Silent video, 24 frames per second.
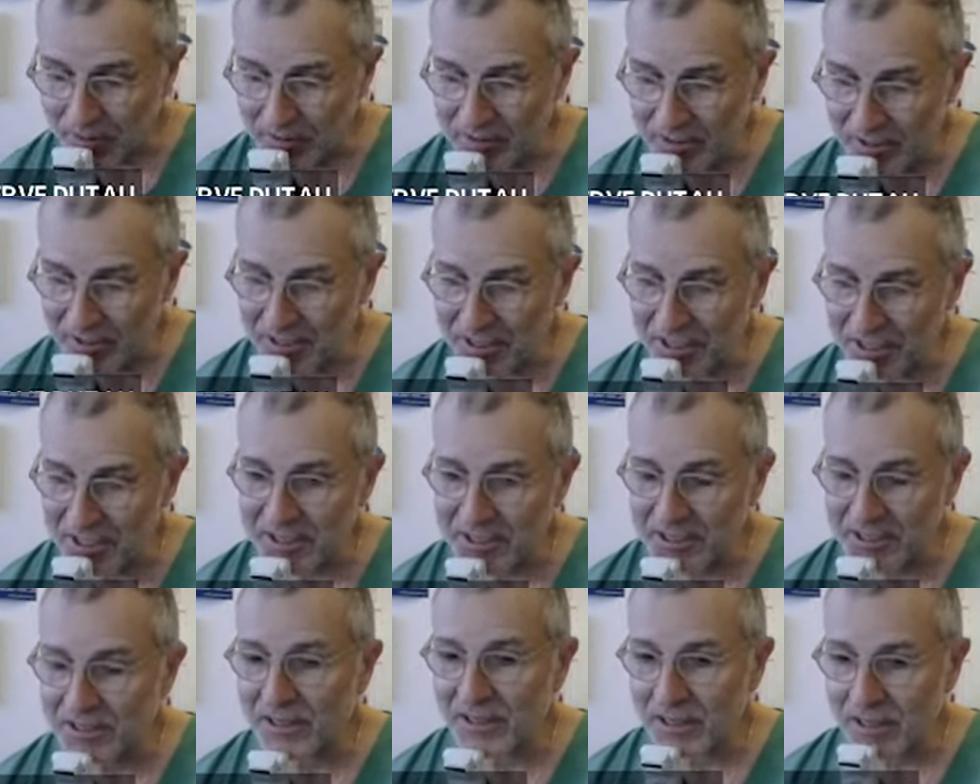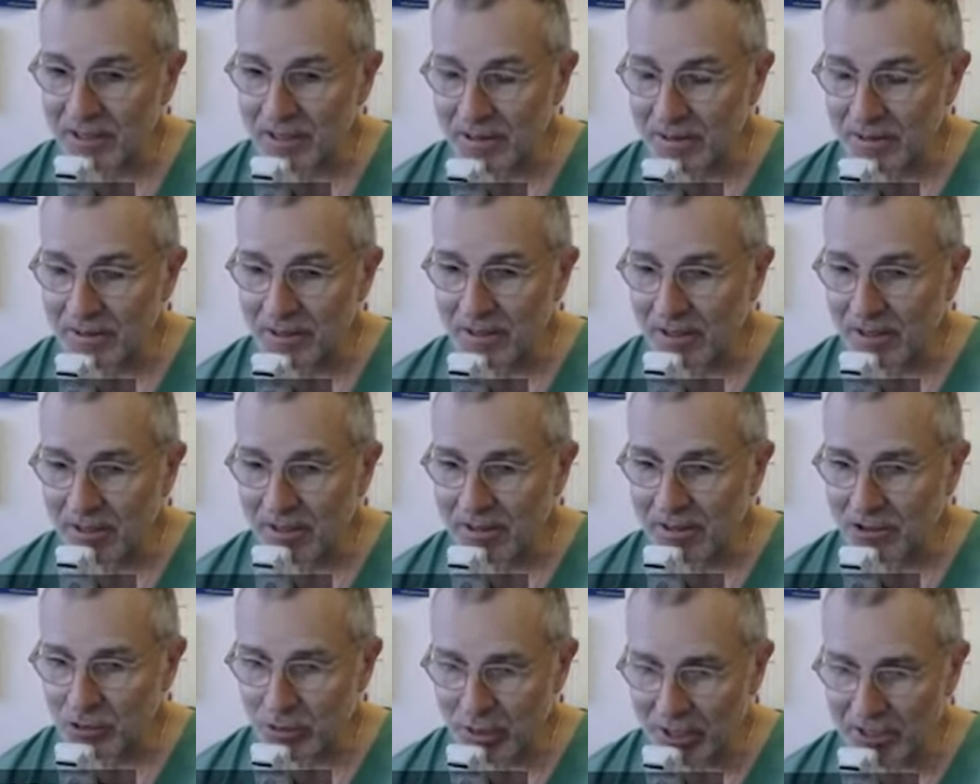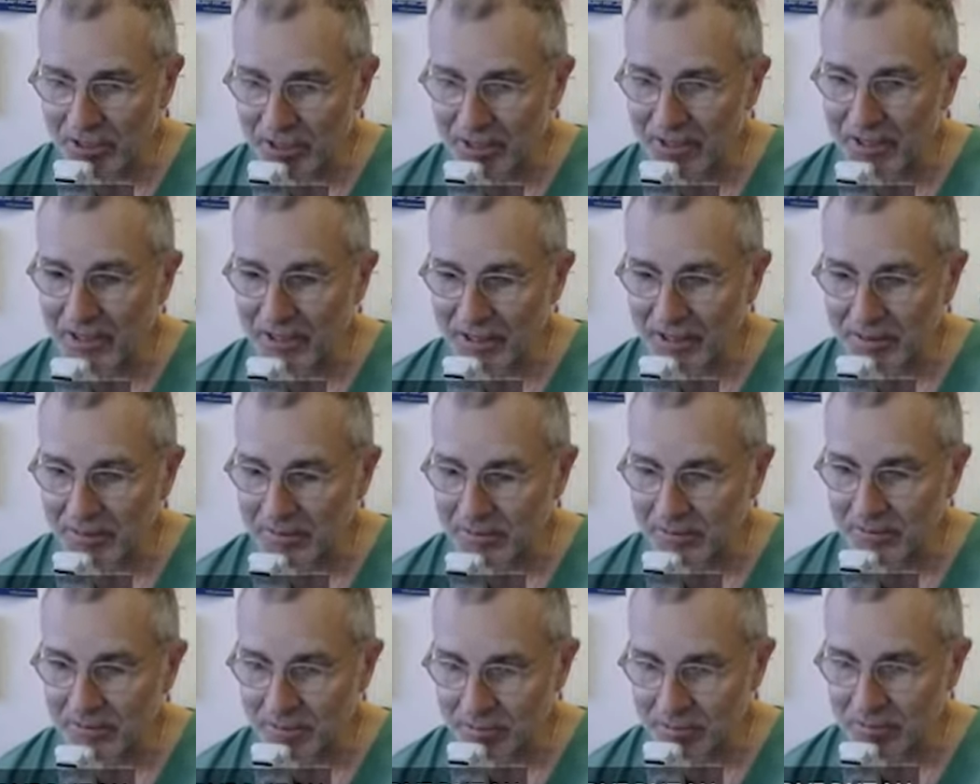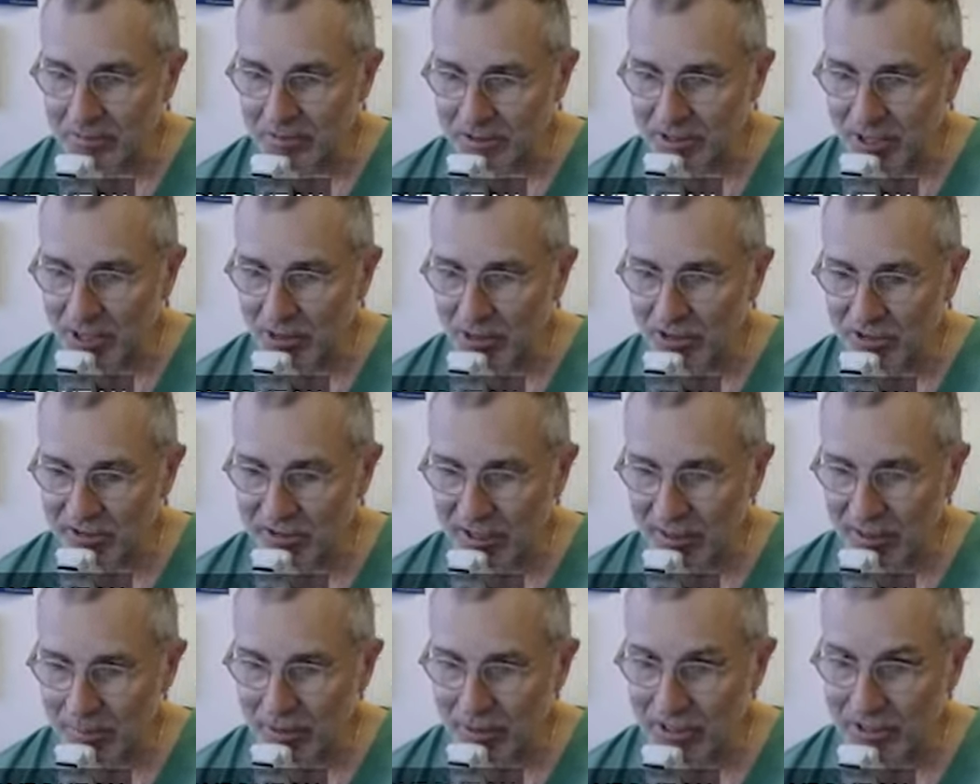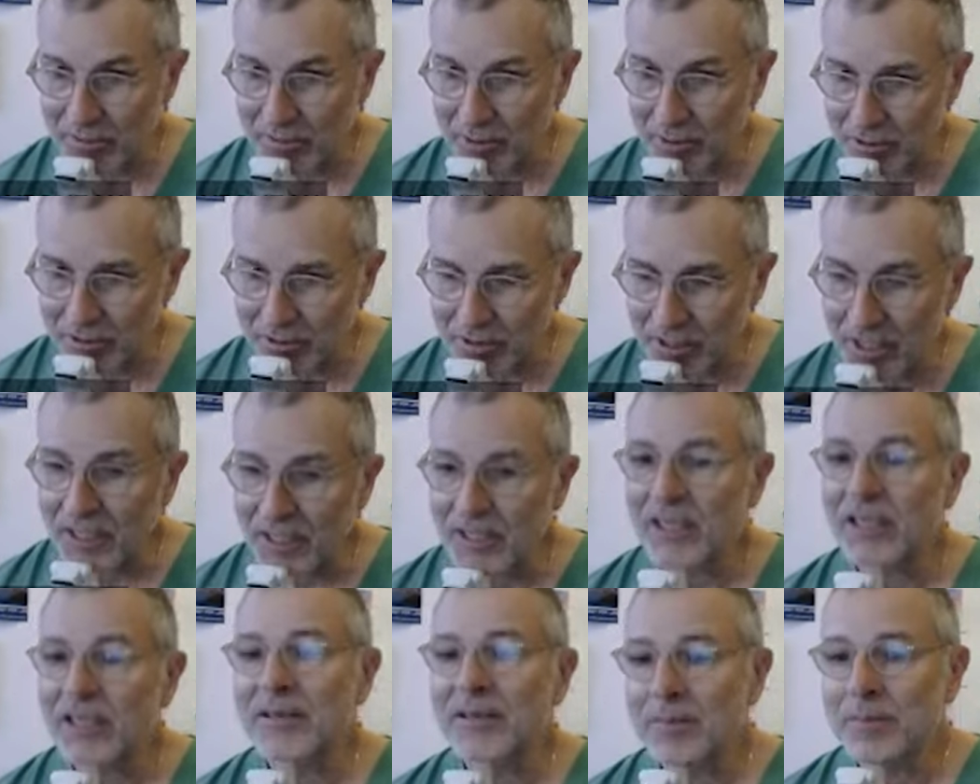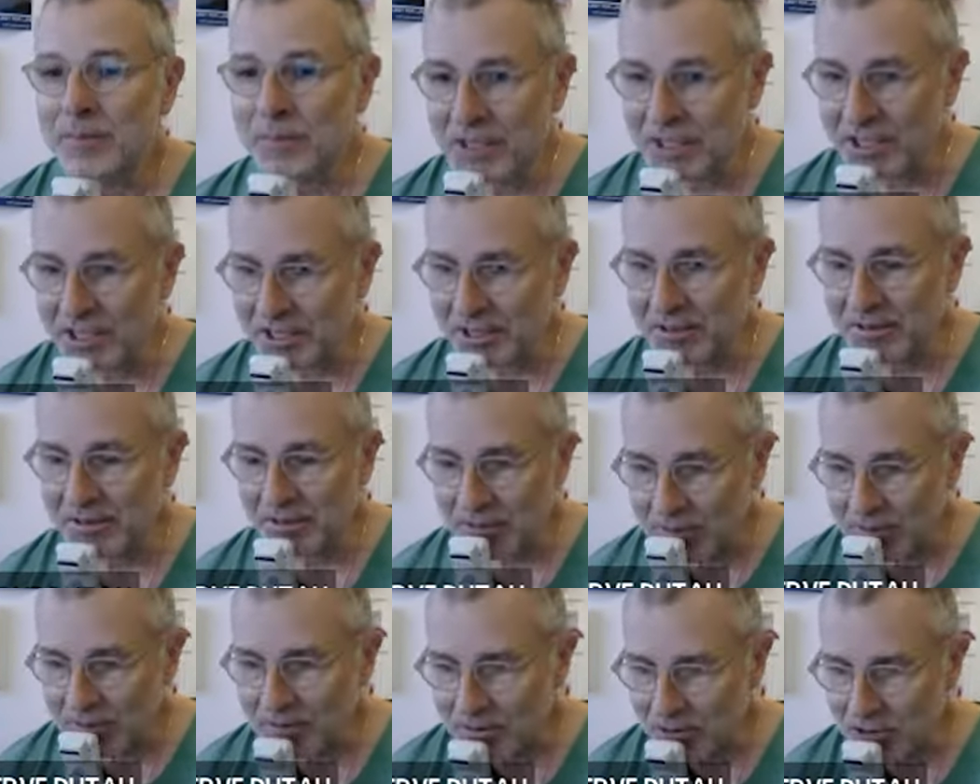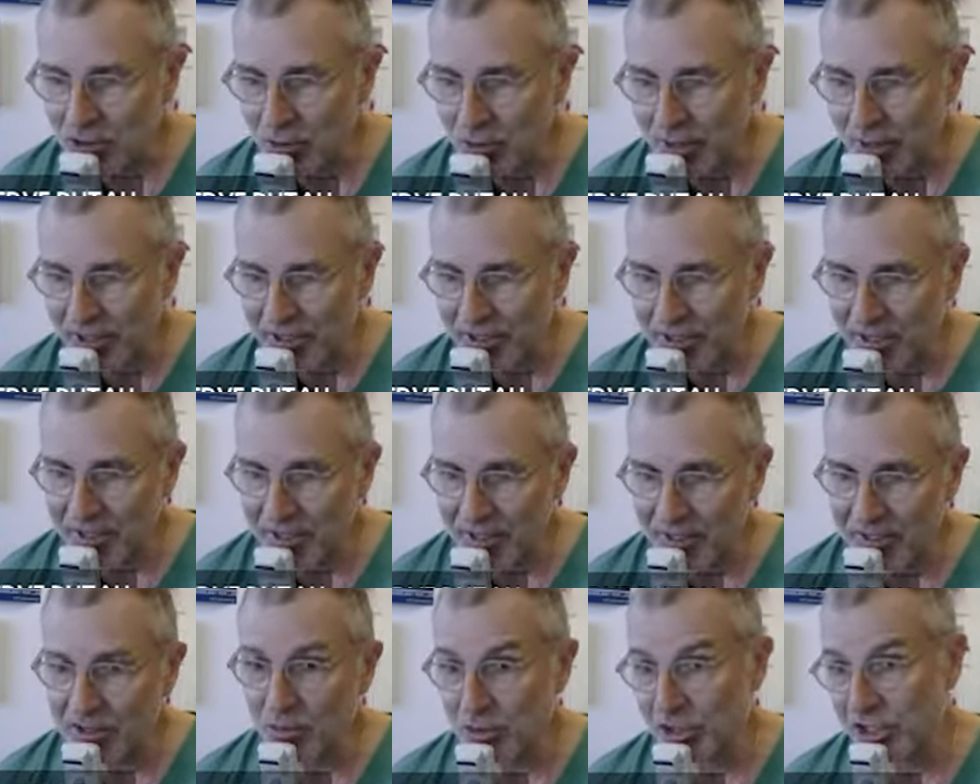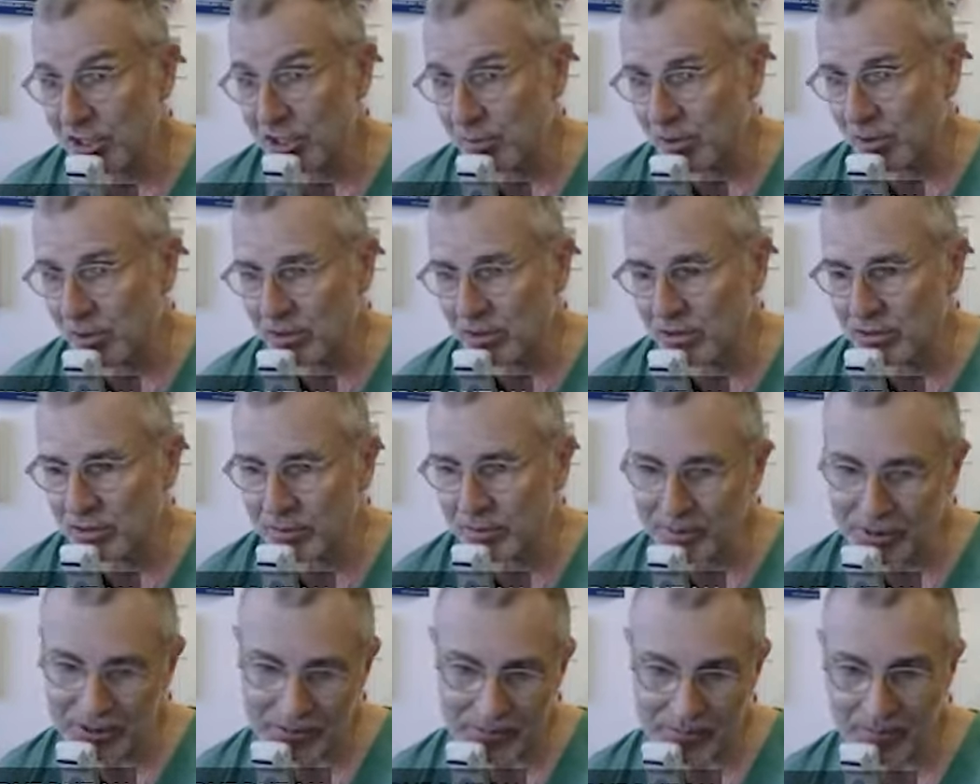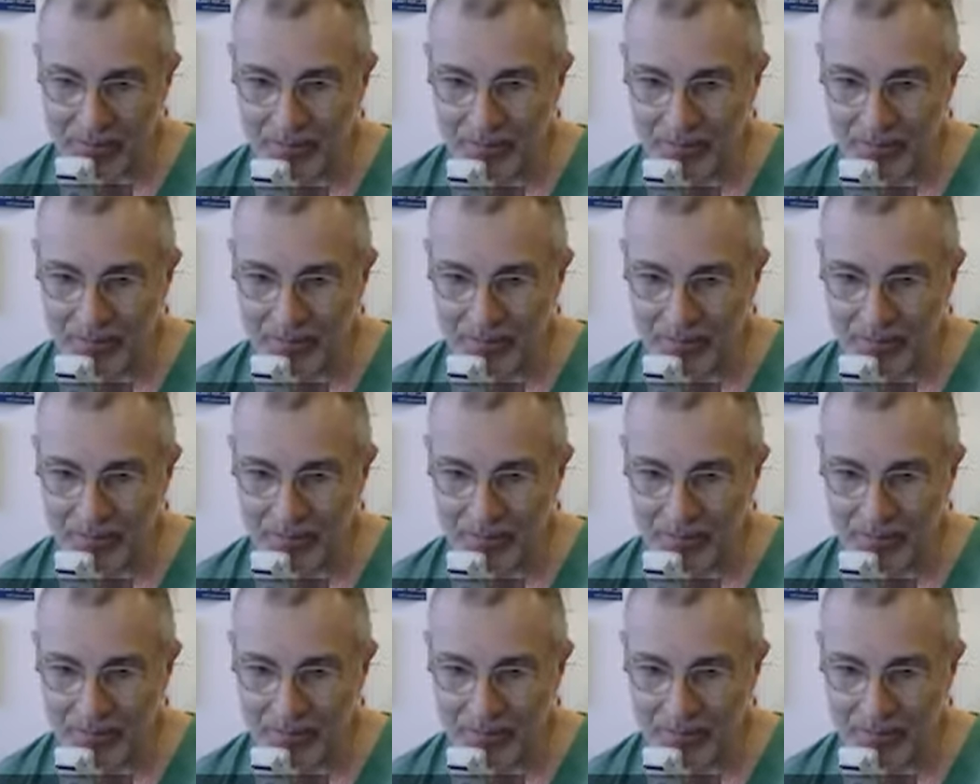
they needed a training in silicone stent placement, meaning training in rigid bronchoscopy.